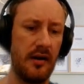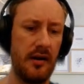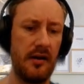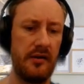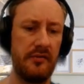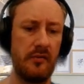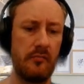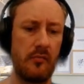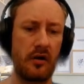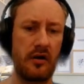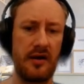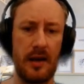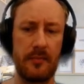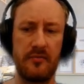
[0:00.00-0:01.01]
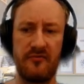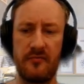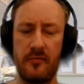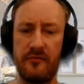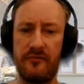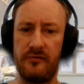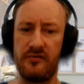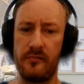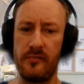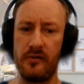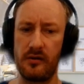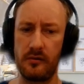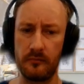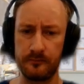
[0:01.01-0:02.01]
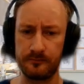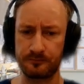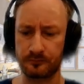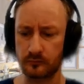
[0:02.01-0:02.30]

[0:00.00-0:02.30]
and a market cap of about 50 million.